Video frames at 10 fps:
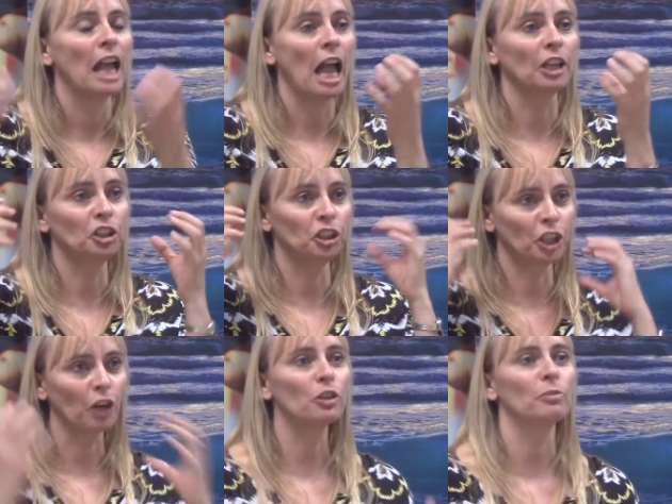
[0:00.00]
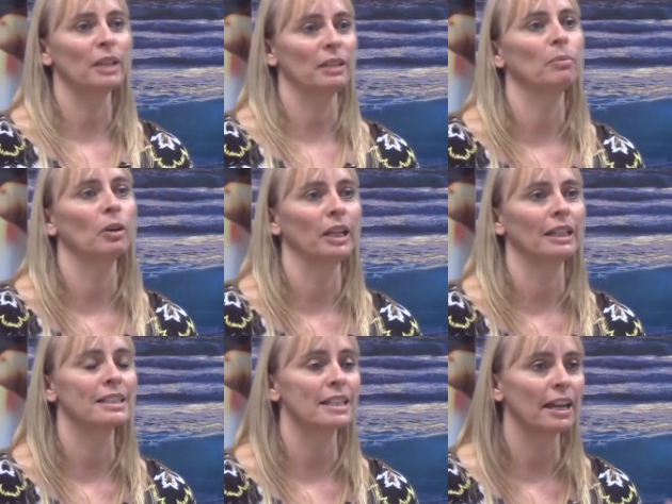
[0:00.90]
and show them that body
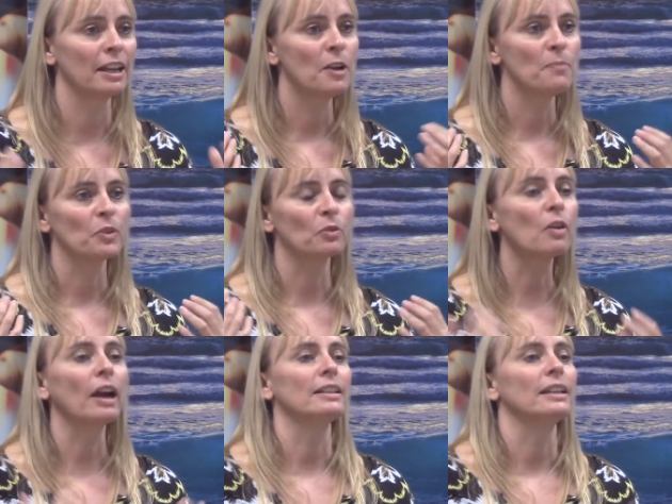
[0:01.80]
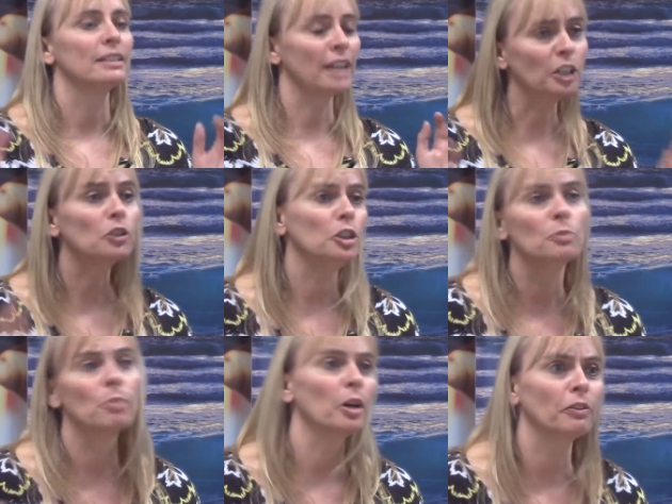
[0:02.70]
and say, right, take your new
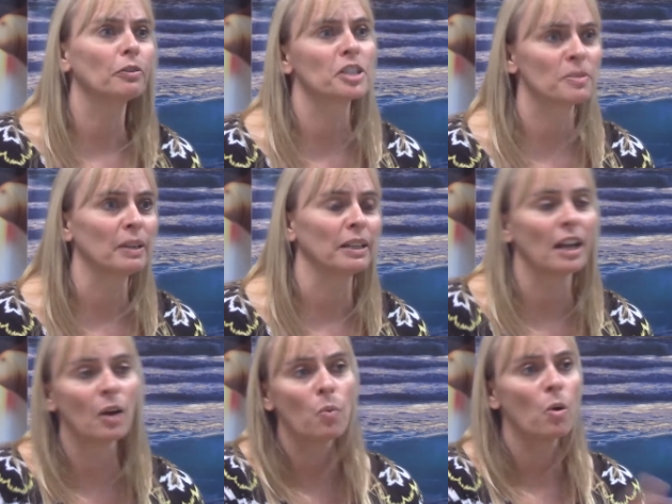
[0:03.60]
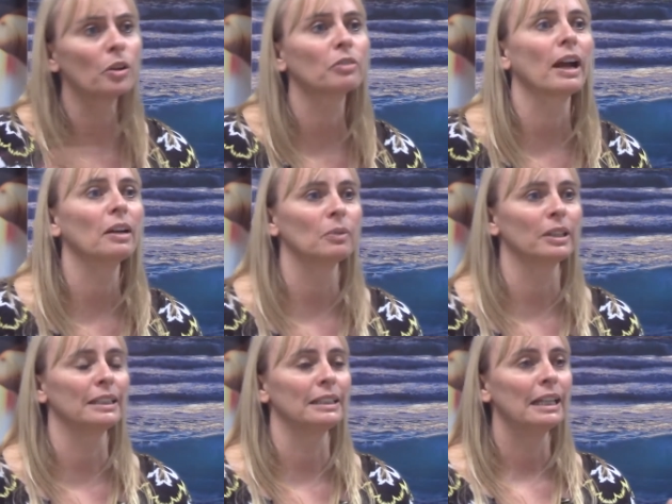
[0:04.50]
body for a spin, go walk around with
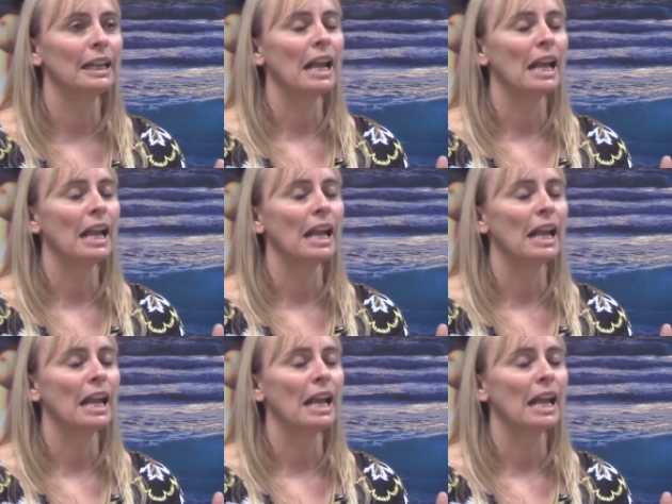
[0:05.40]
it.